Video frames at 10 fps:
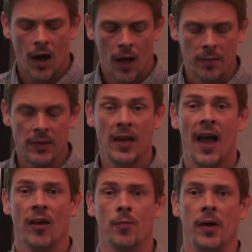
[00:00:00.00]
Um,
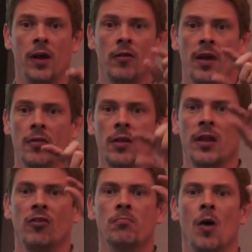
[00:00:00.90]
yes, but it's, it's in
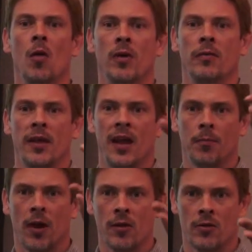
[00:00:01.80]
each moment that that
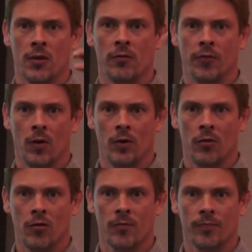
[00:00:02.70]
process
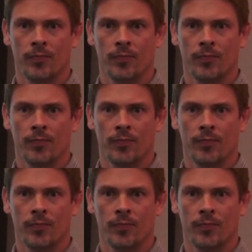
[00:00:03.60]
unfolds.